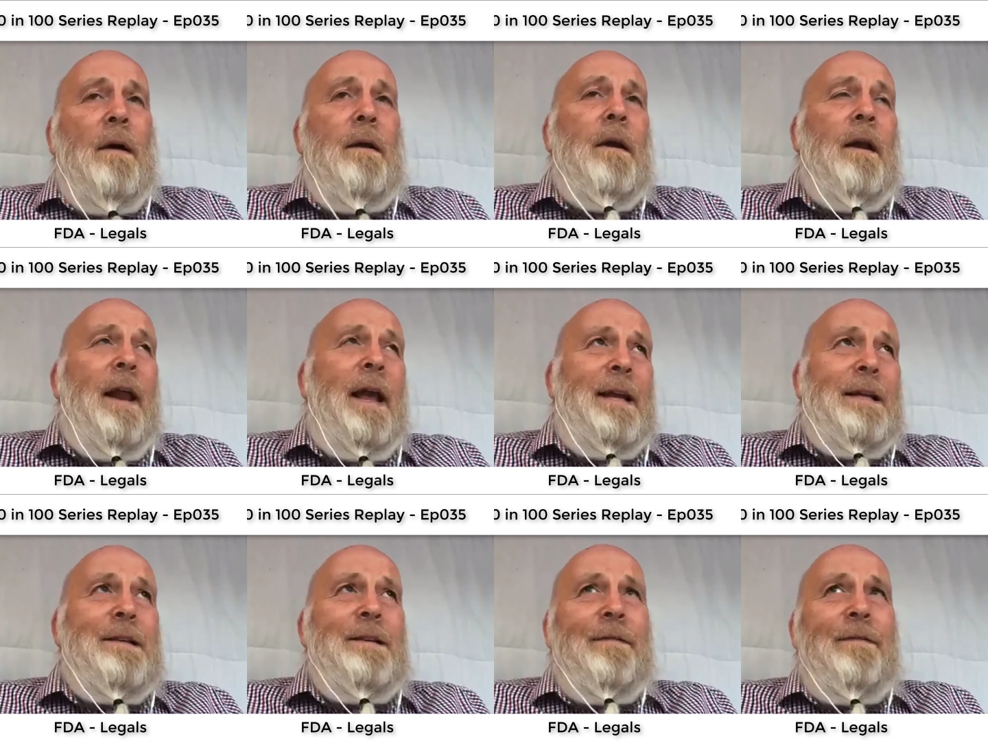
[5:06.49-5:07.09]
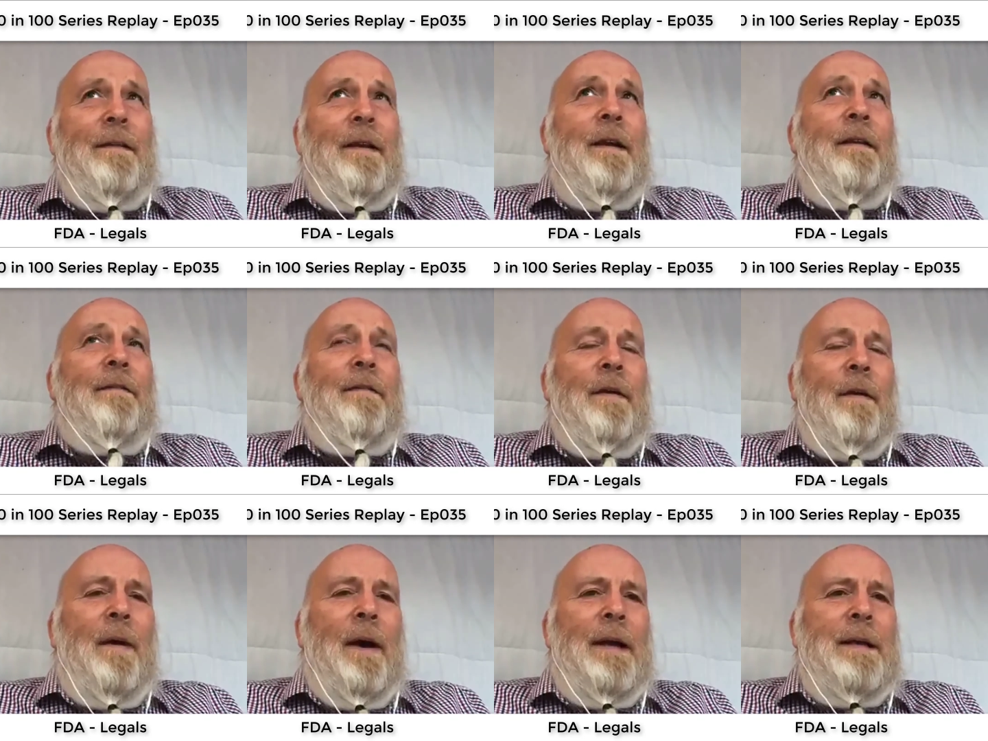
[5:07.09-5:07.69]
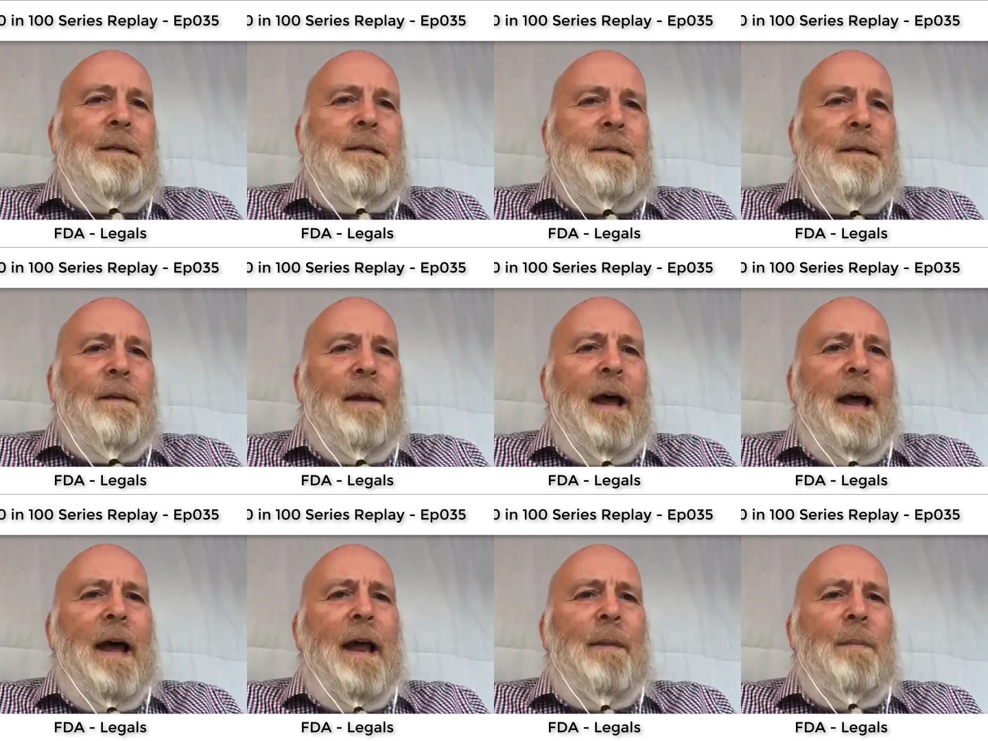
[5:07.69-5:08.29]
collectively a few acres of
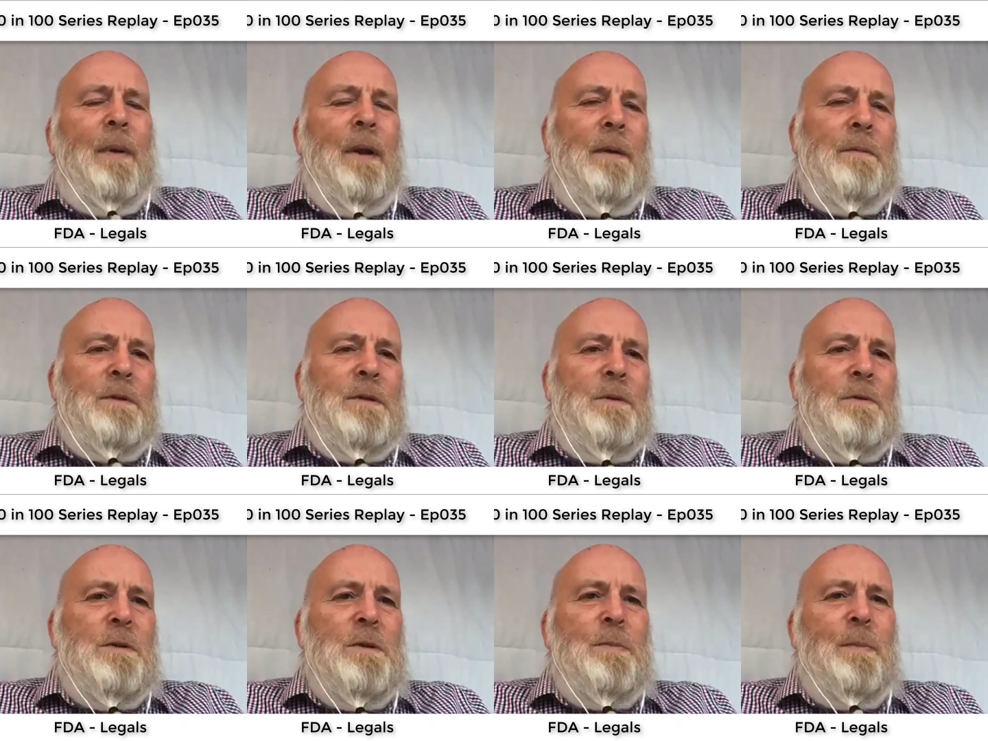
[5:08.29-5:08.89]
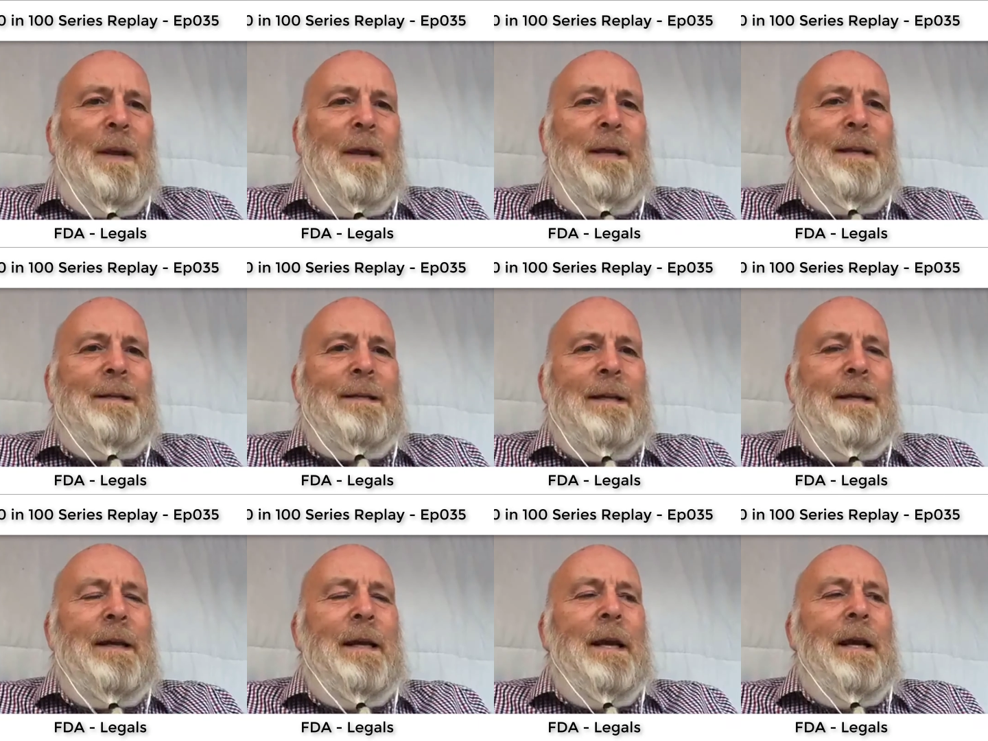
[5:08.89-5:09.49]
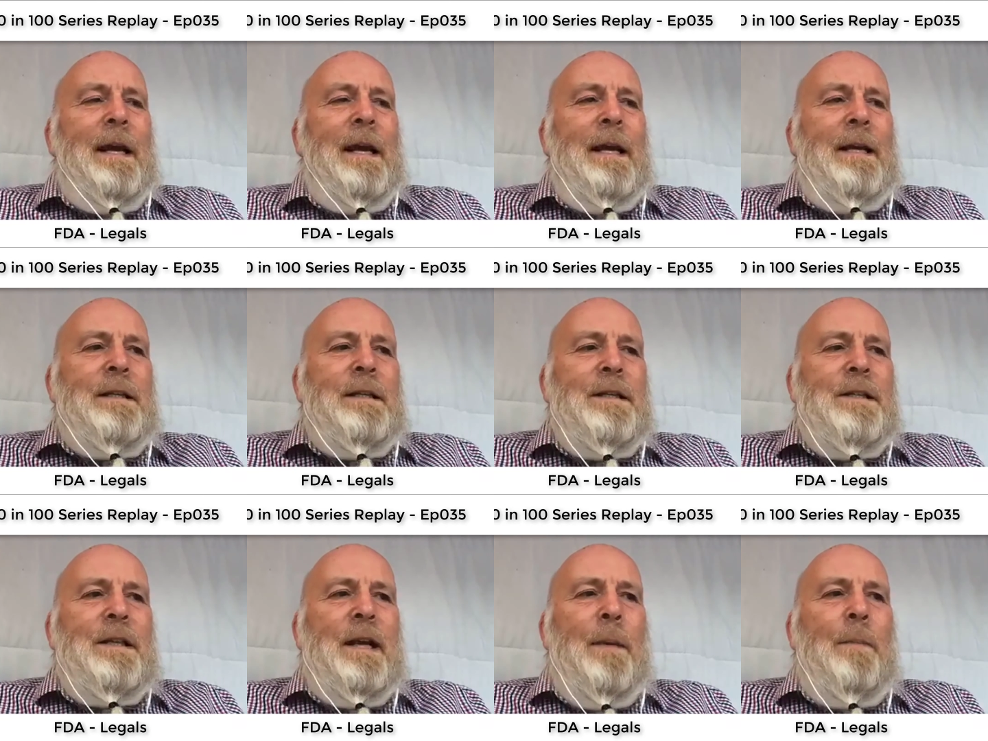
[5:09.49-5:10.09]
land, but it was all split
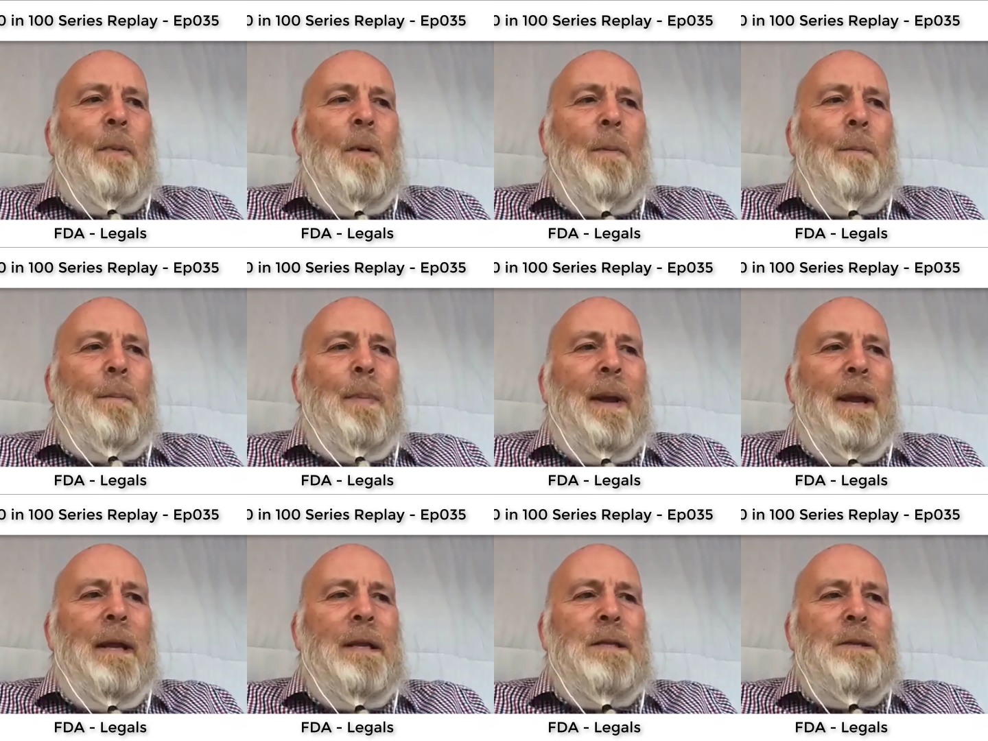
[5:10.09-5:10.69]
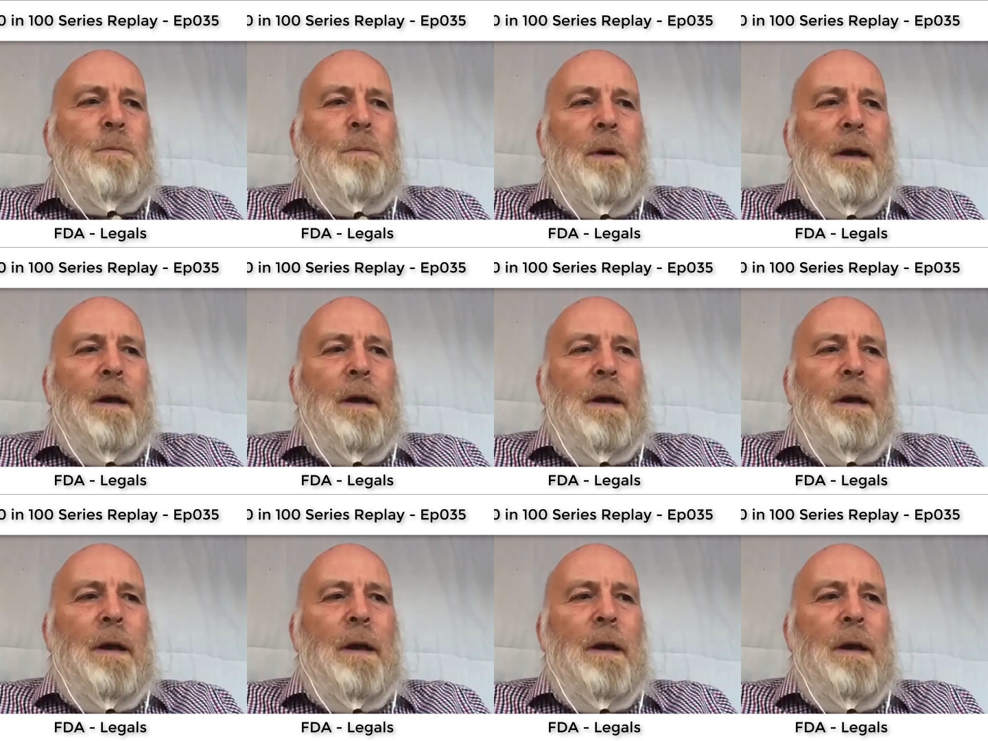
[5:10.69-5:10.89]
into separate bits.